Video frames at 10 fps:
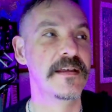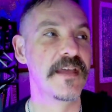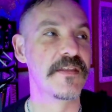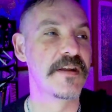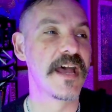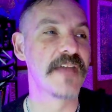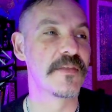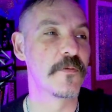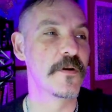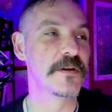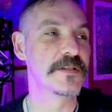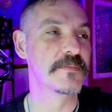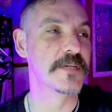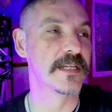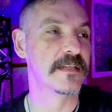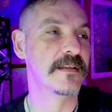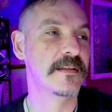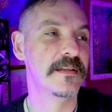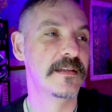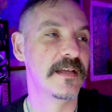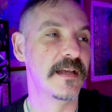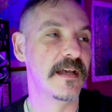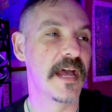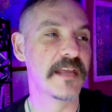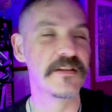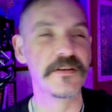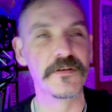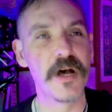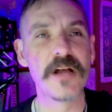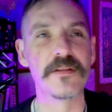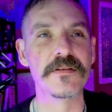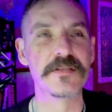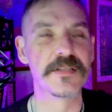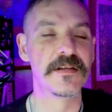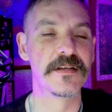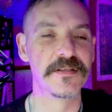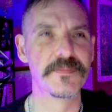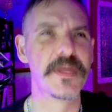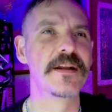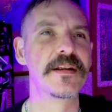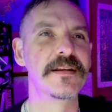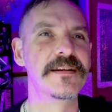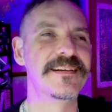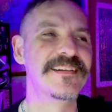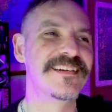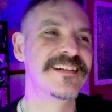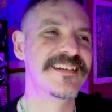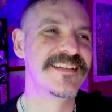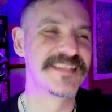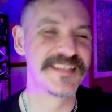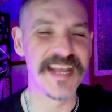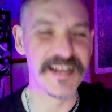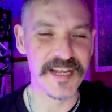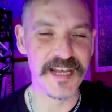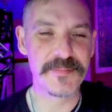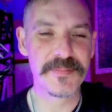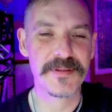and they're not the worst, but I can do all of those songs better standing up,